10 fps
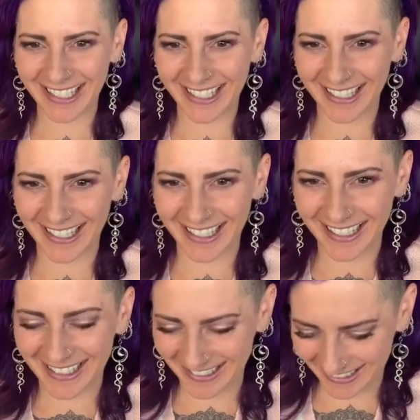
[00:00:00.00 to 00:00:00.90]

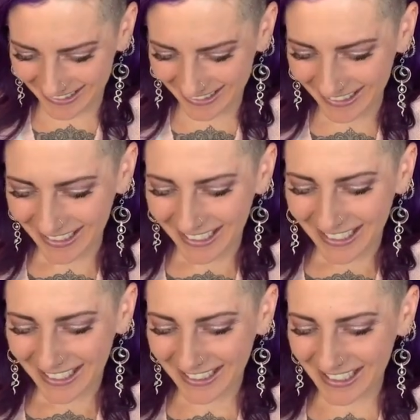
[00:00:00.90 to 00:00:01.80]
I
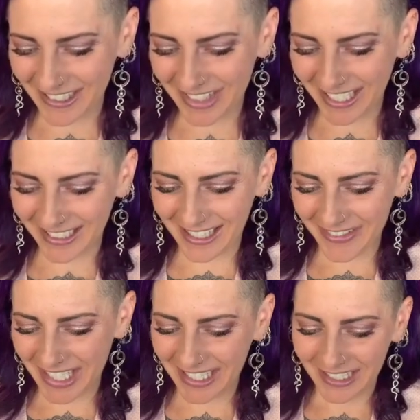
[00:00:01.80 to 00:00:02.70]
love it. I
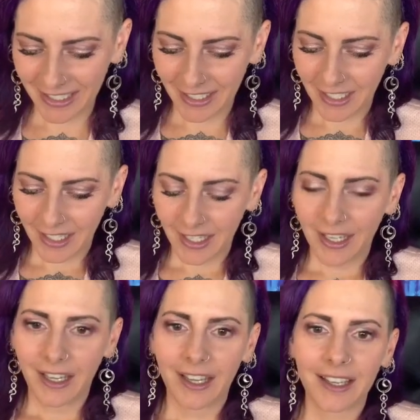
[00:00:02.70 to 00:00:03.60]
love it.
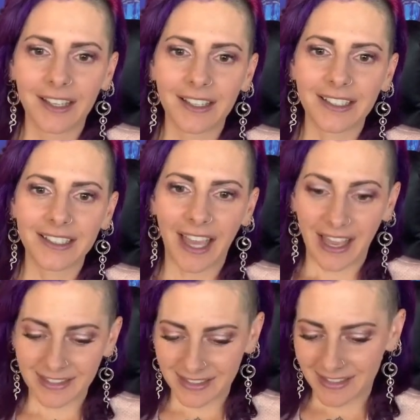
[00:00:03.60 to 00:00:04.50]

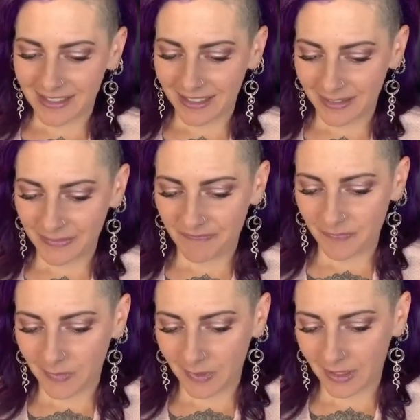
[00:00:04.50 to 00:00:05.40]
Yes.
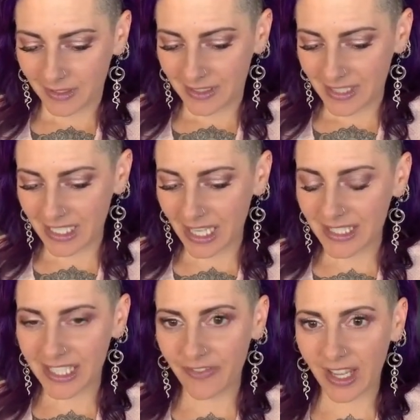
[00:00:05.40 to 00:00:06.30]
See,
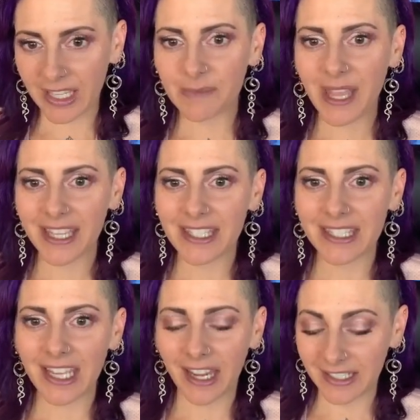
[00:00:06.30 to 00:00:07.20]
let's see if I could make it to
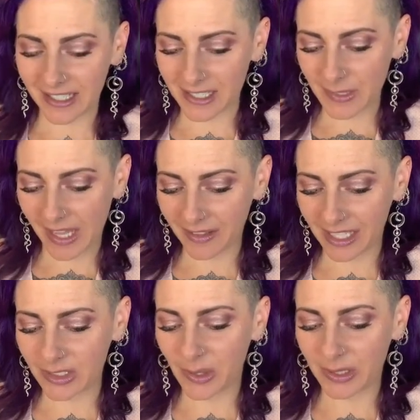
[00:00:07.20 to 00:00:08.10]
the end of this without
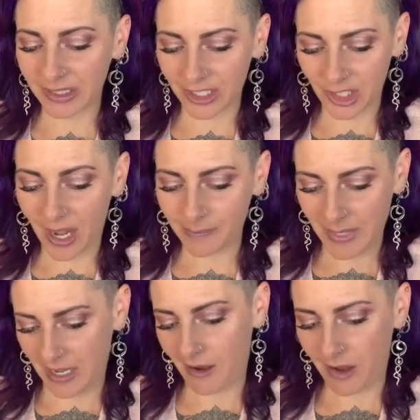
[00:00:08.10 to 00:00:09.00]
like totally
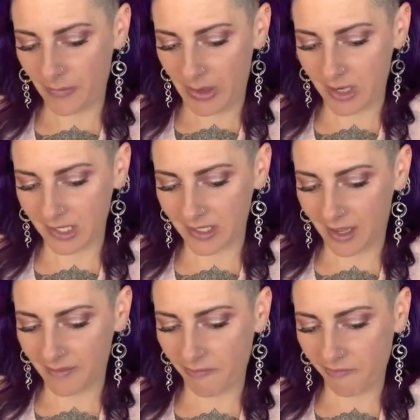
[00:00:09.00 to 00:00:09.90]
chomping all my words
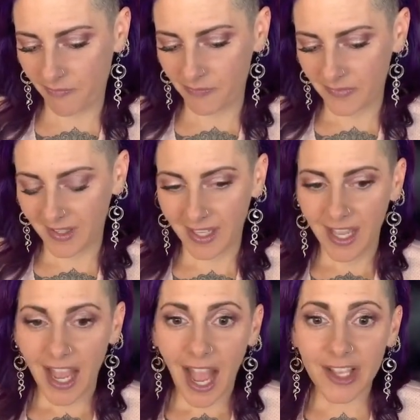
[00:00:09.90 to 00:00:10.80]
up.
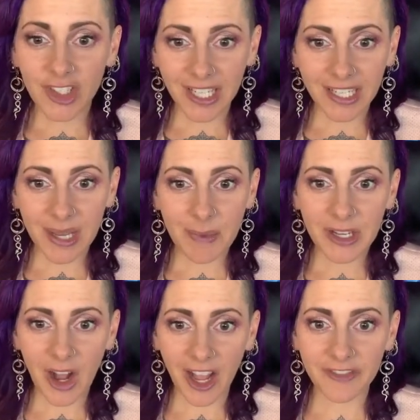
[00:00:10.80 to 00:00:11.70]
I drank a cup
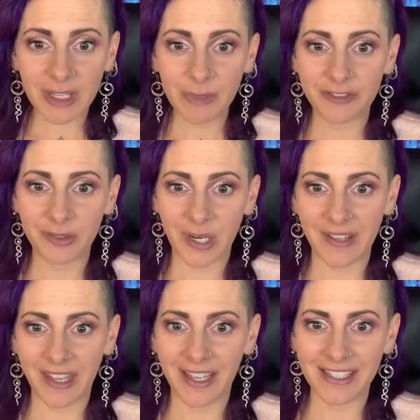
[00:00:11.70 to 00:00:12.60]
of coffee
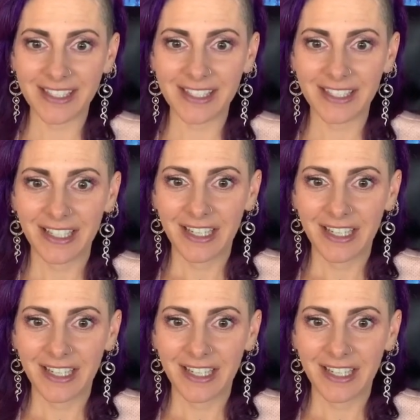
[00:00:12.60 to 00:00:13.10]
before this.